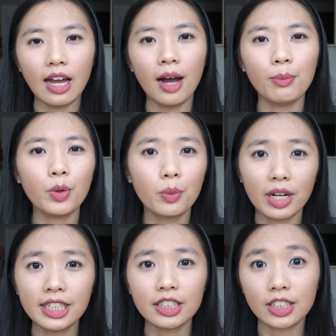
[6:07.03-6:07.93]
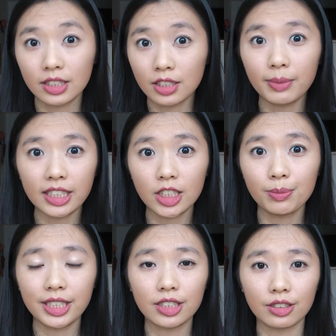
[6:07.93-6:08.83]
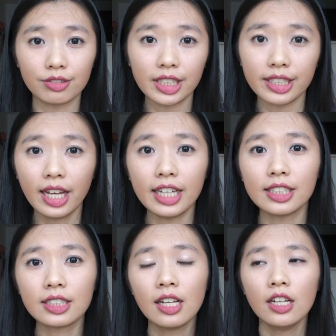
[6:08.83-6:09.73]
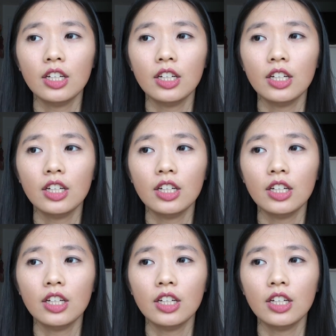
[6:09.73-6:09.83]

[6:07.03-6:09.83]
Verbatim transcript: Um, we wanted to make this place look really nice.